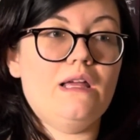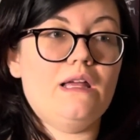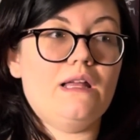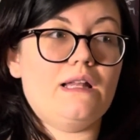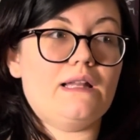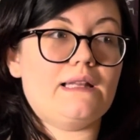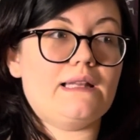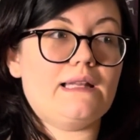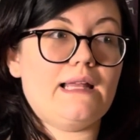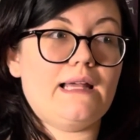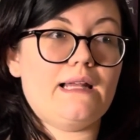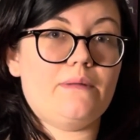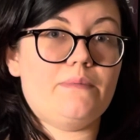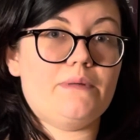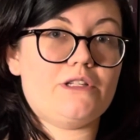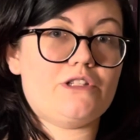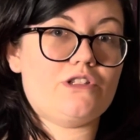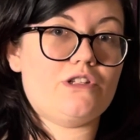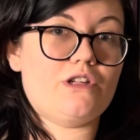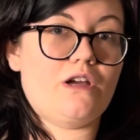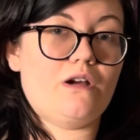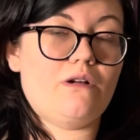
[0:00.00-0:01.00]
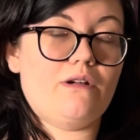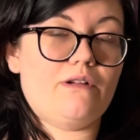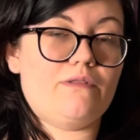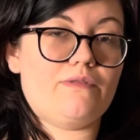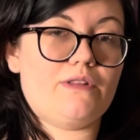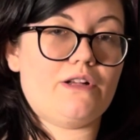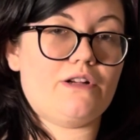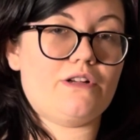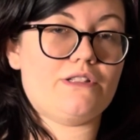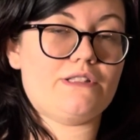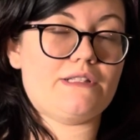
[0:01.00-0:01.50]
let a bitch know if
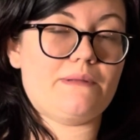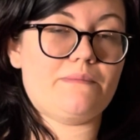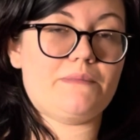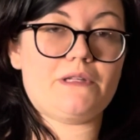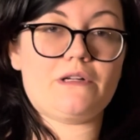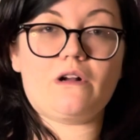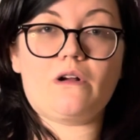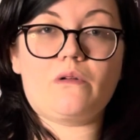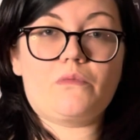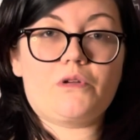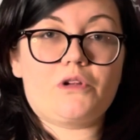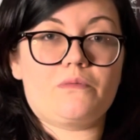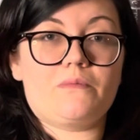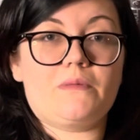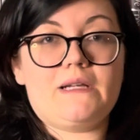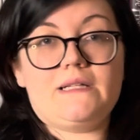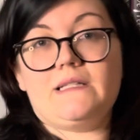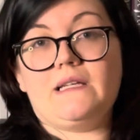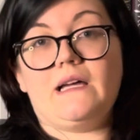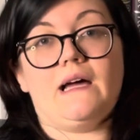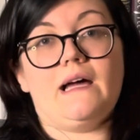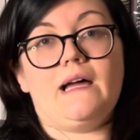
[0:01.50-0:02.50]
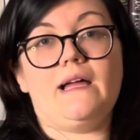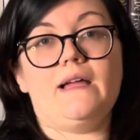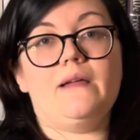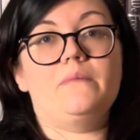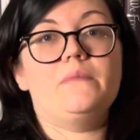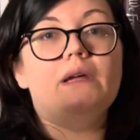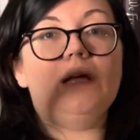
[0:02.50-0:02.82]
there are some that aren't worth my time,